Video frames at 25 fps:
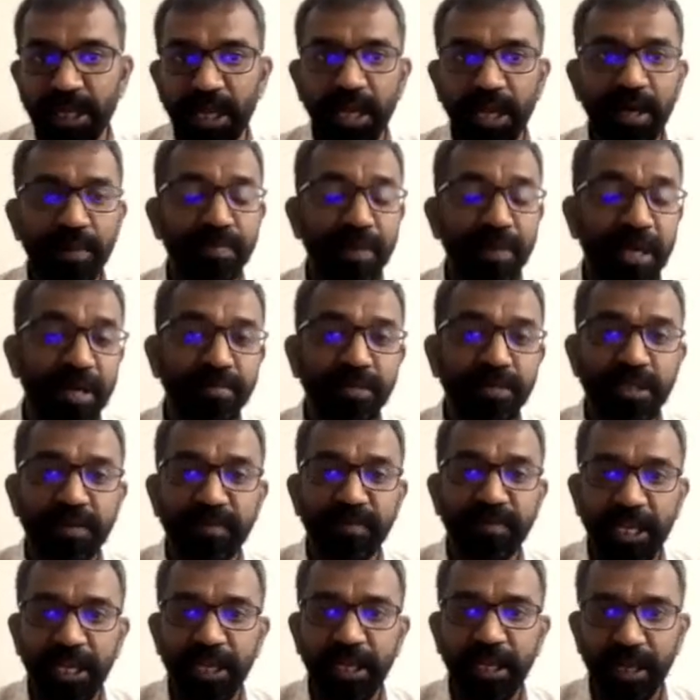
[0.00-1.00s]
It becomes a
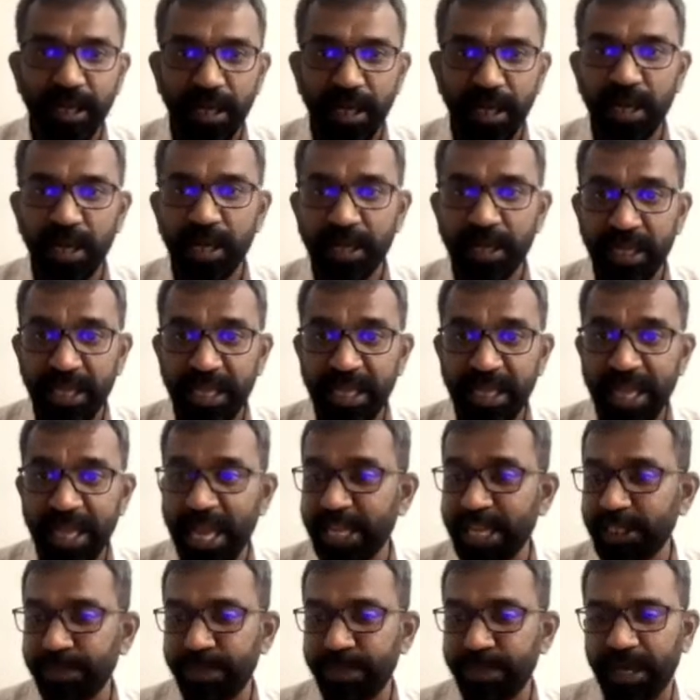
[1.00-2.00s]
very key
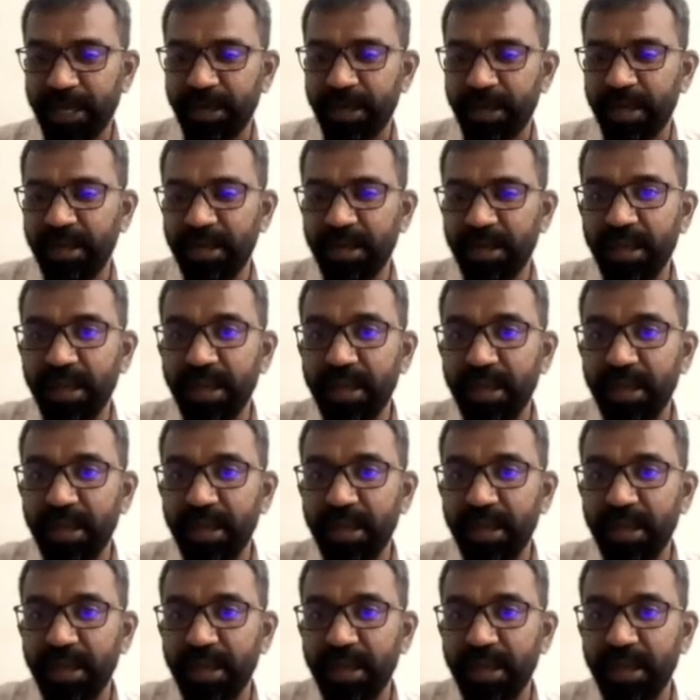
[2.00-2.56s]
aspect, and